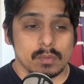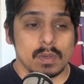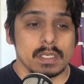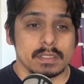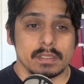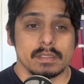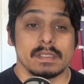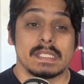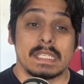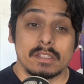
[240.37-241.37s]
want to
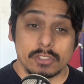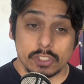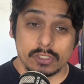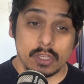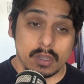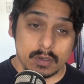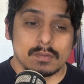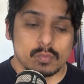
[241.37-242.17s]
see the show,